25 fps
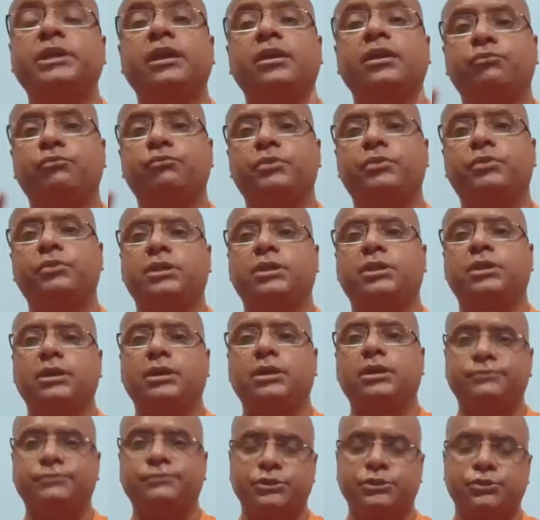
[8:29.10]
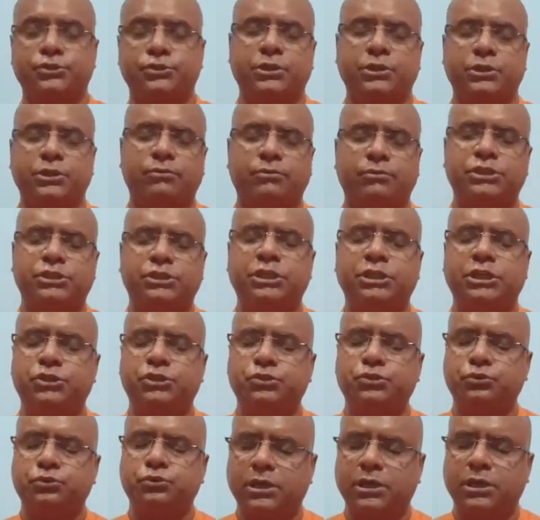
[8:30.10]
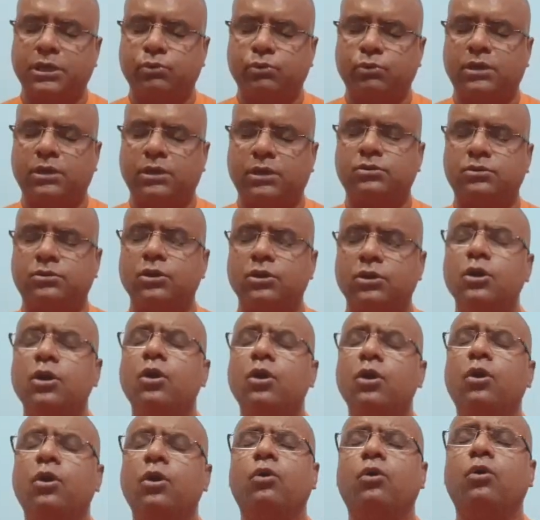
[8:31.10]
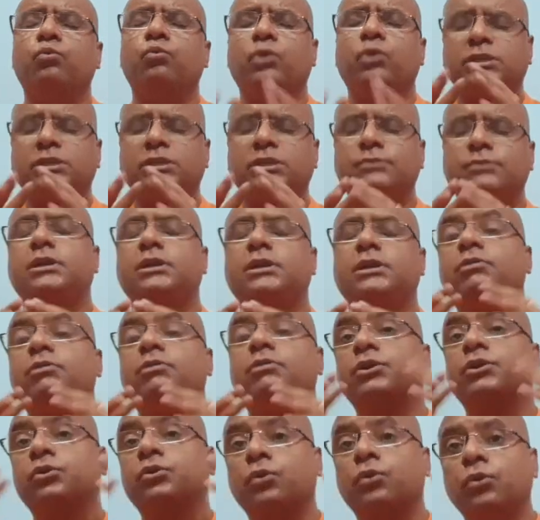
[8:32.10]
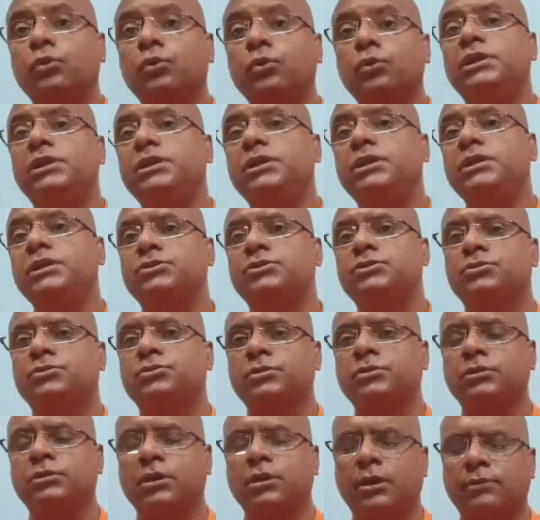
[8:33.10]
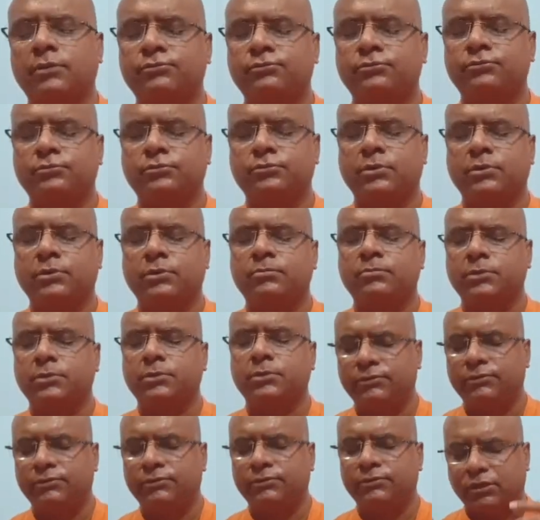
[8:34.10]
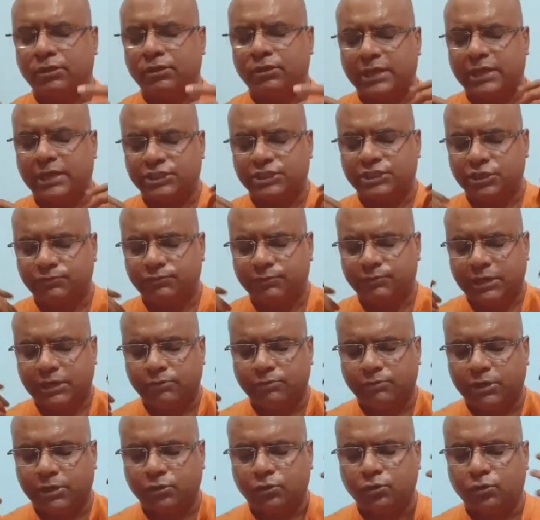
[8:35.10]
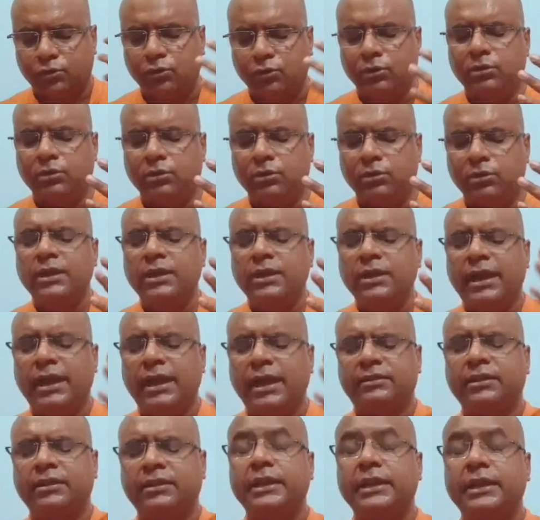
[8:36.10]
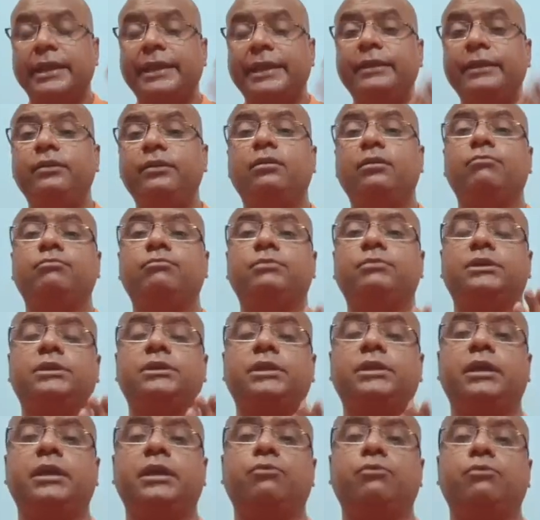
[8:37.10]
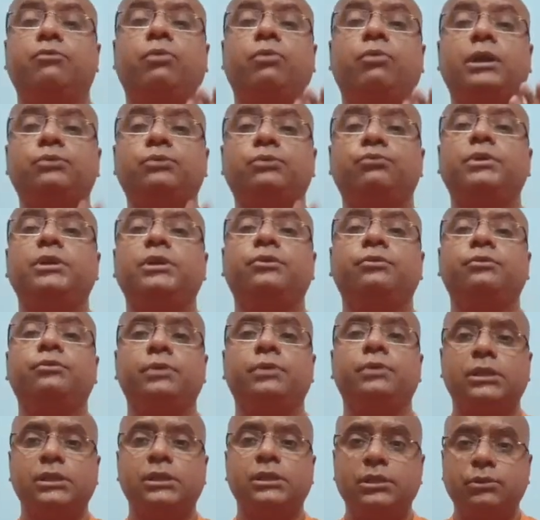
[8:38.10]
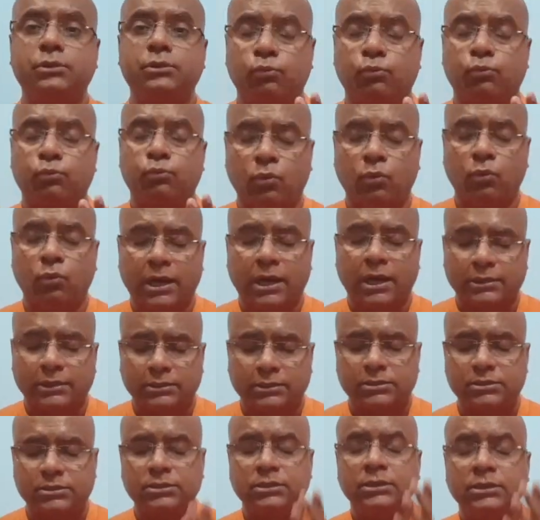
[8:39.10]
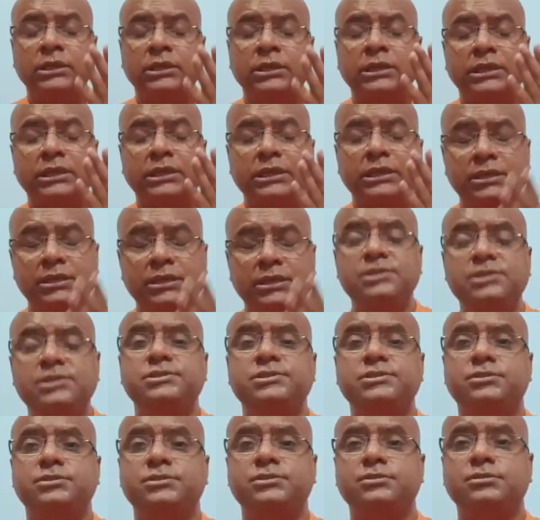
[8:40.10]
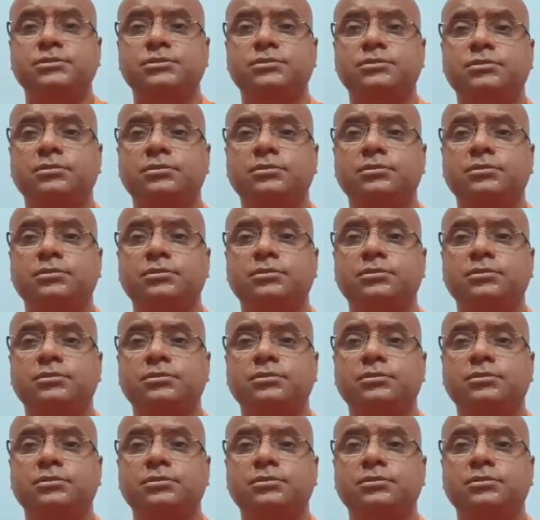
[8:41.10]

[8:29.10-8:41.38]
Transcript: everything, after doing our day to day work, or whatever our goal is, even on achieving our goal, at the end of the day, what we really want is